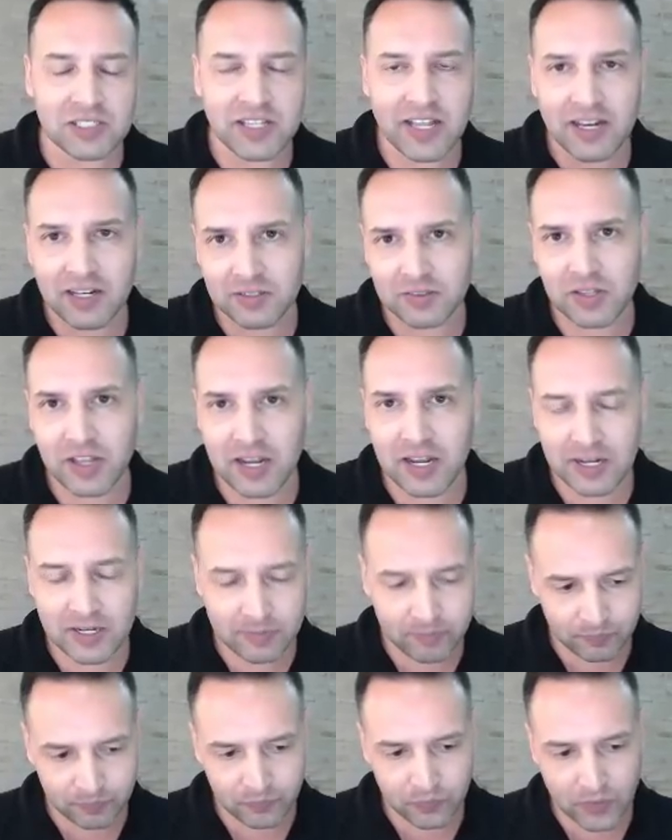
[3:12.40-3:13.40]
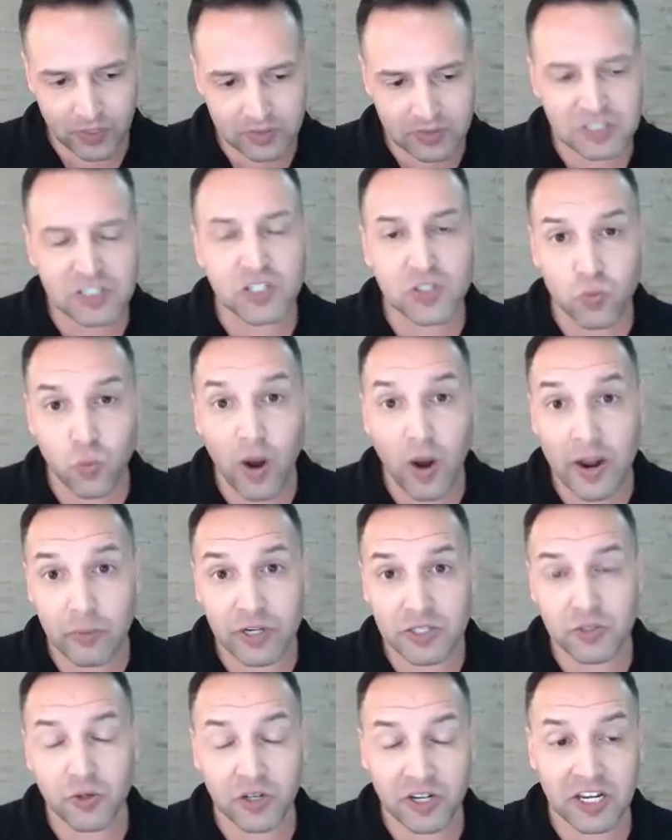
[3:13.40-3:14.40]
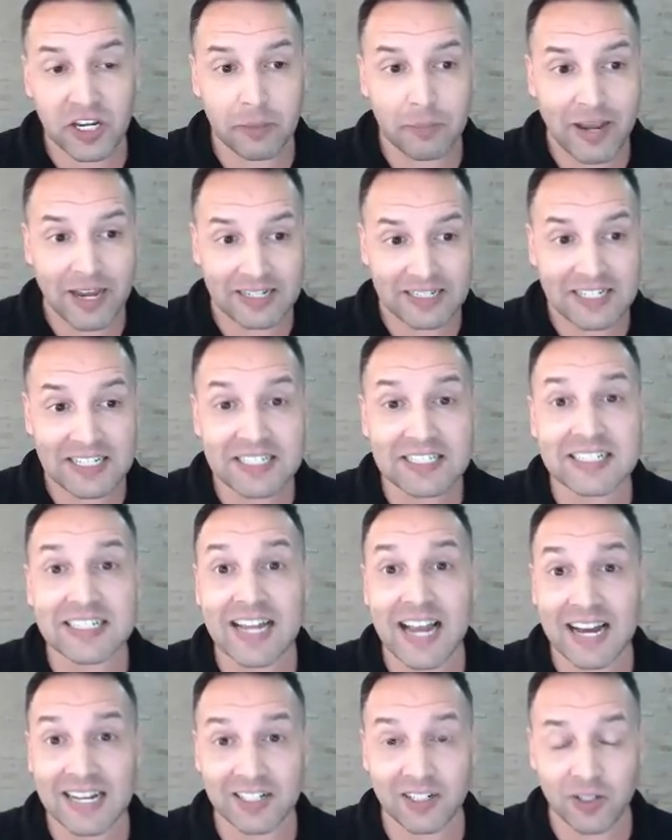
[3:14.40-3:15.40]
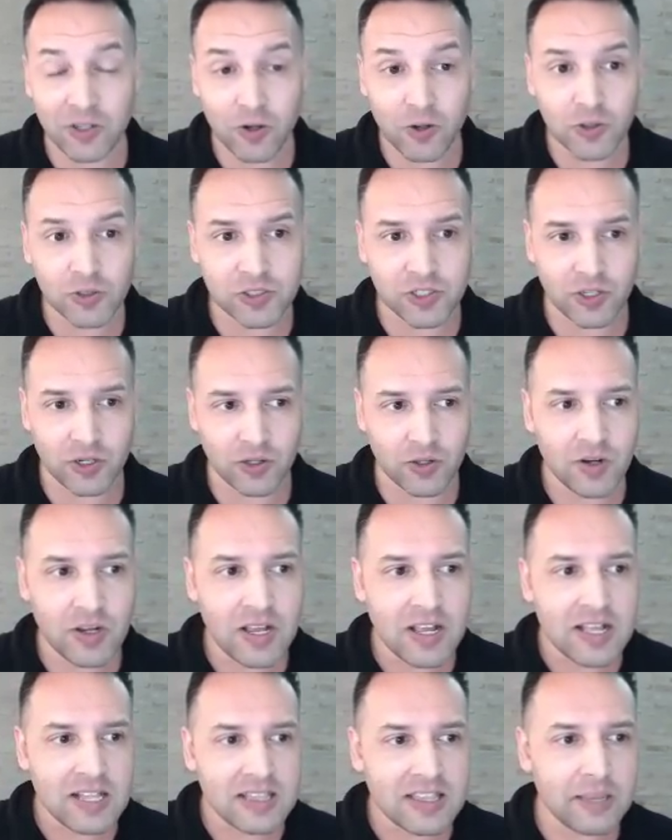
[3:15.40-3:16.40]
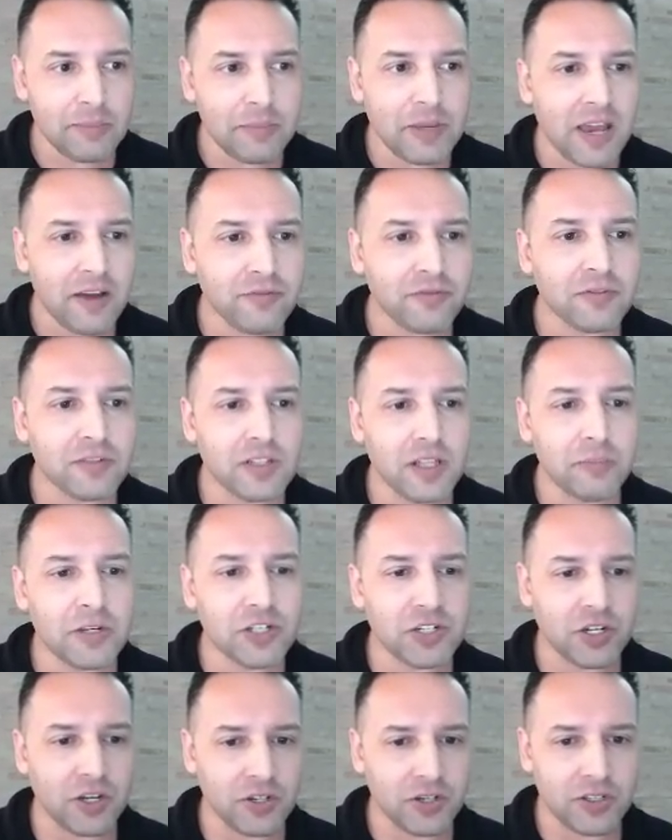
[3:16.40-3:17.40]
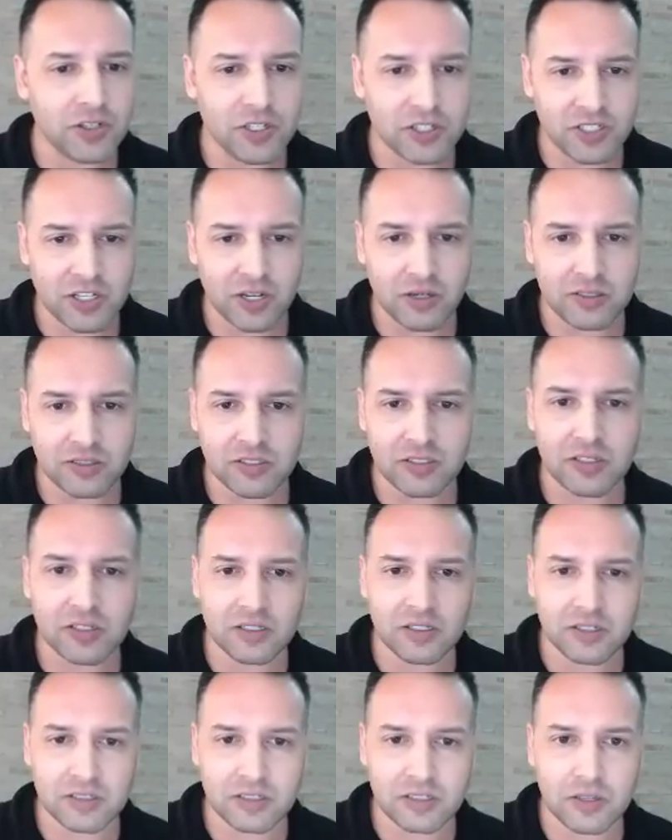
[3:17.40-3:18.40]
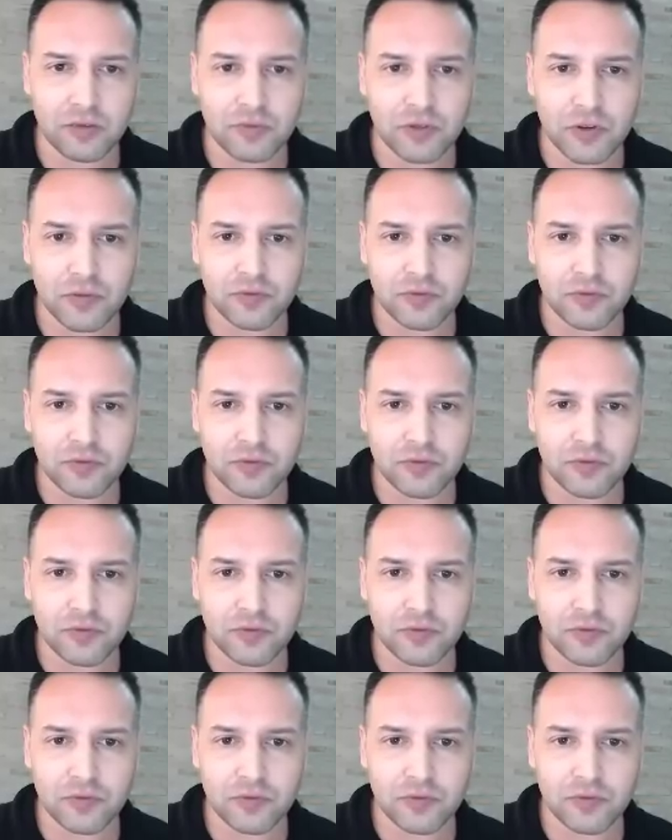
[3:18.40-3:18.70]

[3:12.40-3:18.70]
now this is why we're talking about hiragana also. Let me show you this. If